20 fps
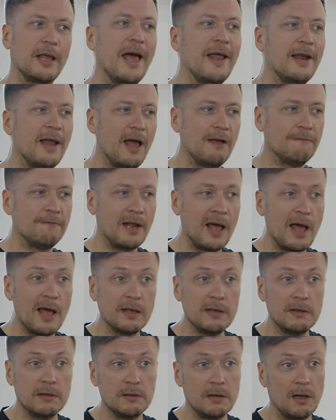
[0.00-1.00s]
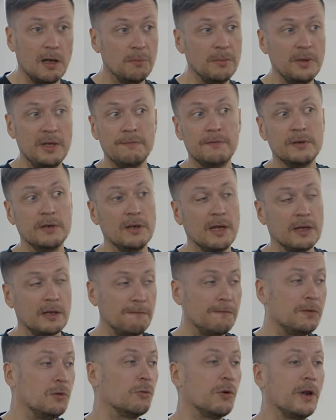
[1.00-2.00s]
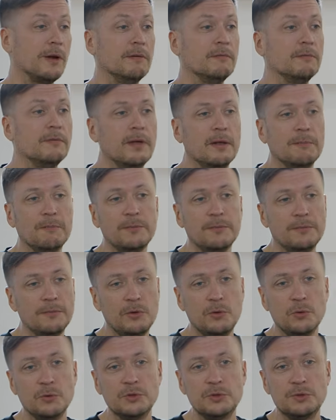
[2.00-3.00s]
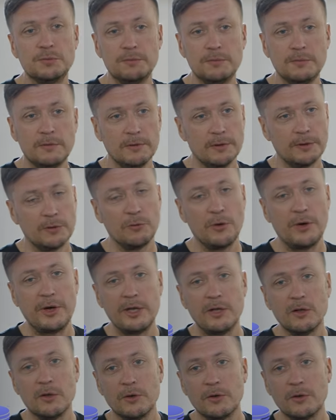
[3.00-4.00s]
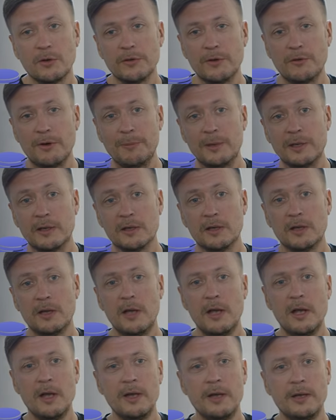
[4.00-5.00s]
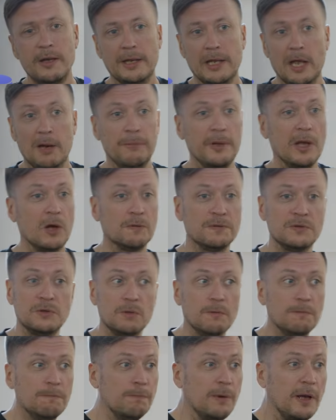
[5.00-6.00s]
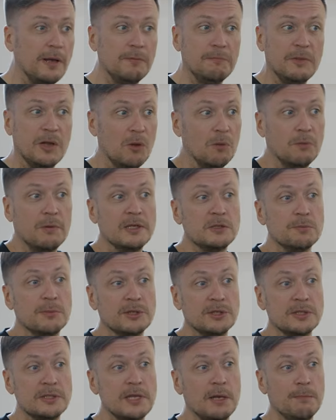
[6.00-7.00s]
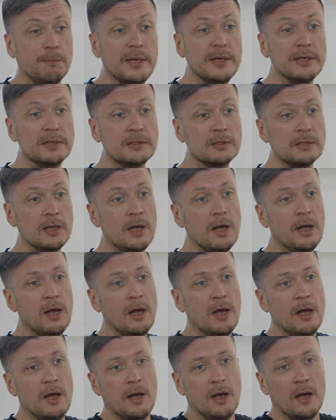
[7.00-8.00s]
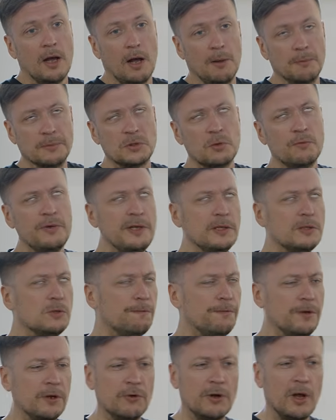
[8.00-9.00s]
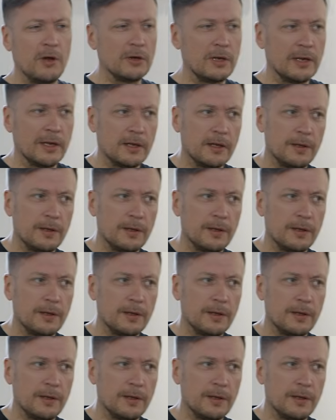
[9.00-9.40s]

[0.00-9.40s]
can have lag, even if you run a huge query on the replica, it can be out of sync by as much as 10 minutes. So we need to figure out